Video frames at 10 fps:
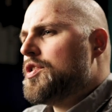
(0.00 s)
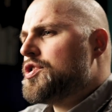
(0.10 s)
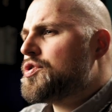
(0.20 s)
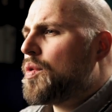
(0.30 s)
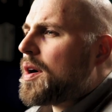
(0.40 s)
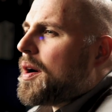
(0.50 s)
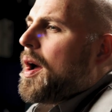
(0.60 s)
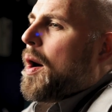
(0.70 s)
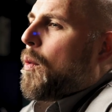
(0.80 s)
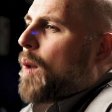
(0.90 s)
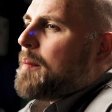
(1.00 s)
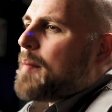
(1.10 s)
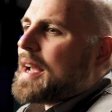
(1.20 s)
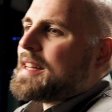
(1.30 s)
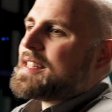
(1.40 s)
Sure, one
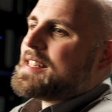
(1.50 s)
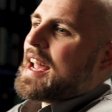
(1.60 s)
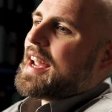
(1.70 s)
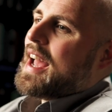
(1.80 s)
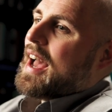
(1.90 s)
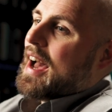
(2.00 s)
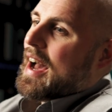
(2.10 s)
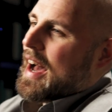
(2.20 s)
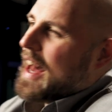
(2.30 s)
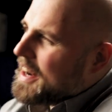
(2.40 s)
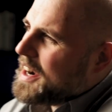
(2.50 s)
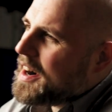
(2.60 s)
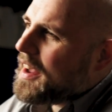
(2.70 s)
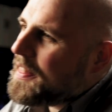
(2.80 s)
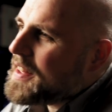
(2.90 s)
might say, and I
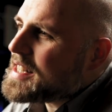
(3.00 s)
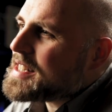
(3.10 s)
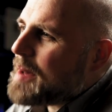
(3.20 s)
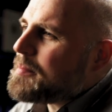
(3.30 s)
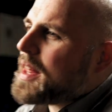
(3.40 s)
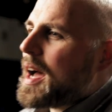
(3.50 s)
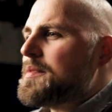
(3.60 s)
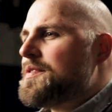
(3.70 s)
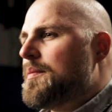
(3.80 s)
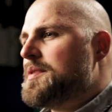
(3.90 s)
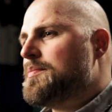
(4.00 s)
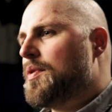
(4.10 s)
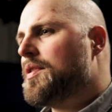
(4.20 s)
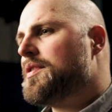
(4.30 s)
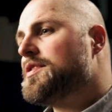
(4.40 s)
hear this sometimes from
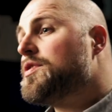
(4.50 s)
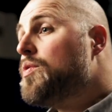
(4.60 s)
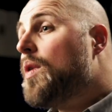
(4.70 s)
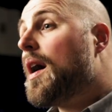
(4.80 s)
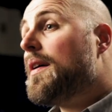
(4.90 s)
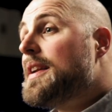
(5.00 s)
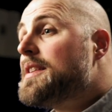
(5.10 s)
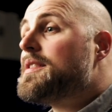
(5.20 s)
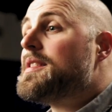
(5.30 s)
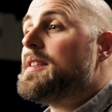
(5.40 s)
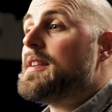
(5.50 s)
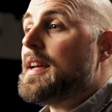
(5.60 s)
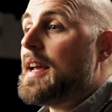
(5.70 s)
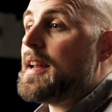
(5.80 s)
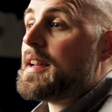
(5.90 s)
smokers who are interested
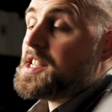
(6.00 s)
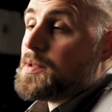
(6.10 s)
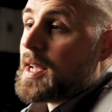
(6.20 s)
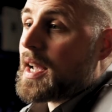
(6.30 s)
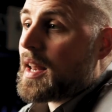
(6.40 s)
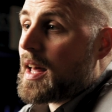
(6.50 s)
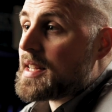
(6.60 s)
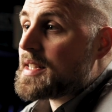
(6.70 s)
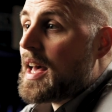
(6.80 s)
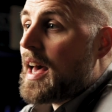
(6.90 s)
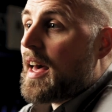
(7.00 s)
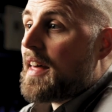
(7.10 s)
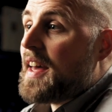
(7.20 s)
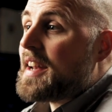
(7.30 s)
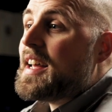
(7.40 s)
in a G U E class,
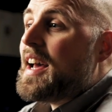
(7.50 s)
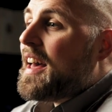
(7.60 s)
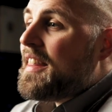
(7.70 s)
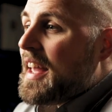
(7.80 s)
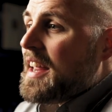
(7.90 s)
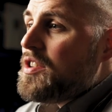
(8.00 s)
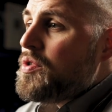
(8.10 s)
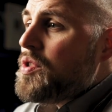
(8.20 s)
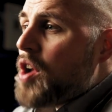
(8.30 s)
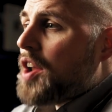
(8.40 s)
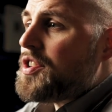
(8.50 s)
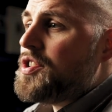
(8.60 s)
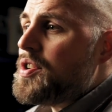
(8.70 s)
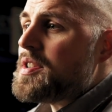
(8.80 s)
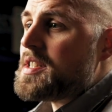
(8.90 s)
that they do not
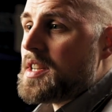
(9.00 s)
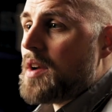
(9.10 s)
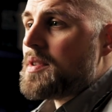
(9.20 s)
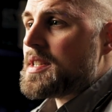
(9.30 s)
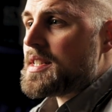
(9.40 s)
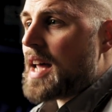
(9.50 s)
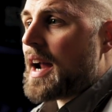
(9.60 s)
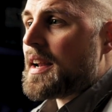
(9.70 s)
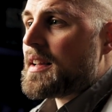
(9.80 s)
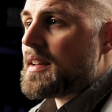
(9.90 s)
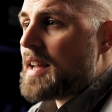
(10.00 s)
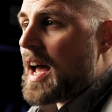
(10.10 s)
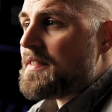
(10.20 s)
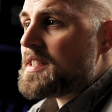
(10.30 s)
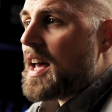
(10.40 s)
do serious technical
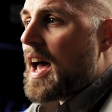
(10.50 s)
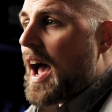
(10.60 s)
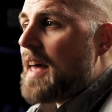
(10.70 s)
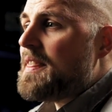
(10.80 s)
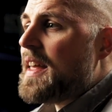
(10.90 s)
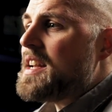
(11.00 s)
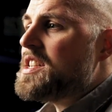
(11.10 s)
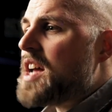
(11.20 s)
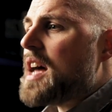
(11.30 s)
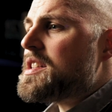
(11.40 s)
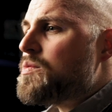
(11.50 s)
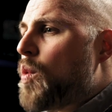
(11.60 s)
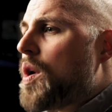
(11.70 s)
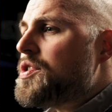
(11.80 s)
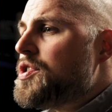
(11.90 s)
dives and they just
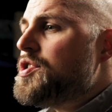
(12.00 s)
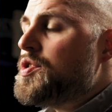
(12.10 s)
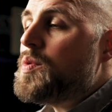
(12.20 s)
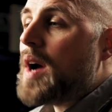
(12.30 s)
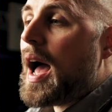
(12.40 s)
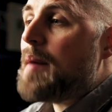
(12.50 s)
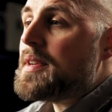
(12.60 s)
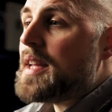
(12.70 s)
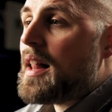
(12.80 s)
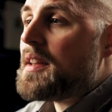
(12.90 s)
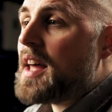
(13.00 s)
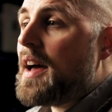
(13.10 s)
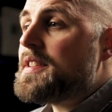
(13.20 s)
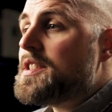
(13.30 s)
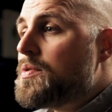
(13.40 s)
want to do M D L
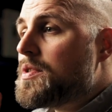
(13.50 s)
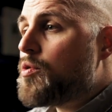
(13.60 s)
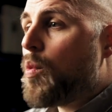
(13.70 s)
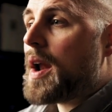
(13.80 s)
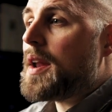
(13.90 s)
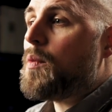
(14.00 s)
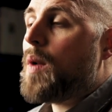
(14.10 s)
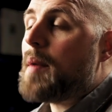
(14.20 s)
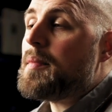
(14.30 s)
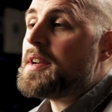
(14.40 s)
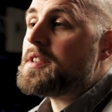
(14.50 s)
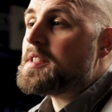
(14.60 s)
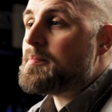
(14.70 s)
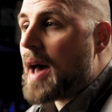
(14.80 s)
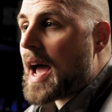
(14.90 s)
dives to twenty-one
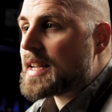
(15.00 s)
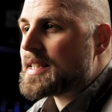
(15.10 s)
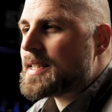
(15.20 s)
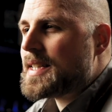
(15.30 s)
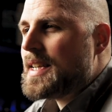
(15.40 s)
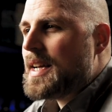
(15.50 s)
meters max.